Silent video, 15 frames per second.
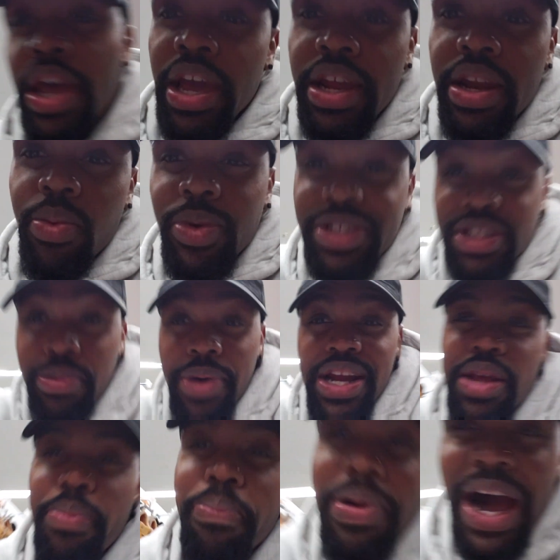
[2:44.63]
And then when
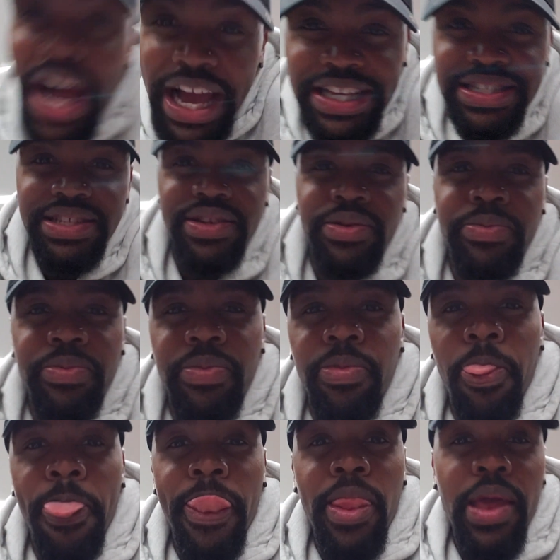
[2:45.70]
somebody buys them
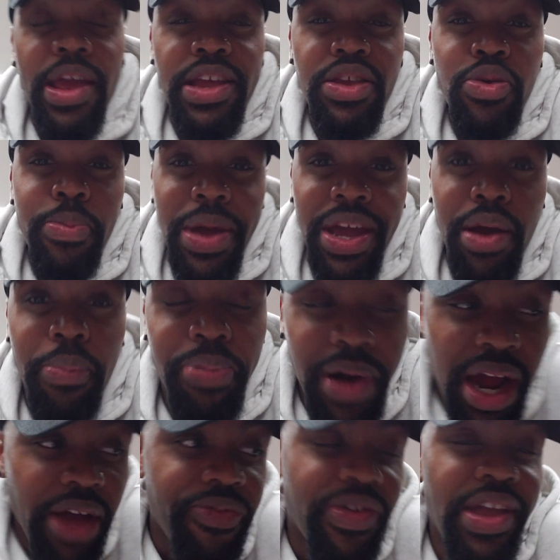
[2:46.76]
and you make a
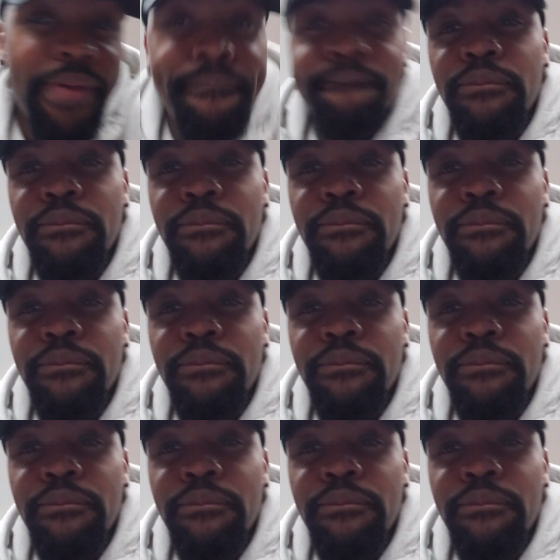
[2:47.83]
profit,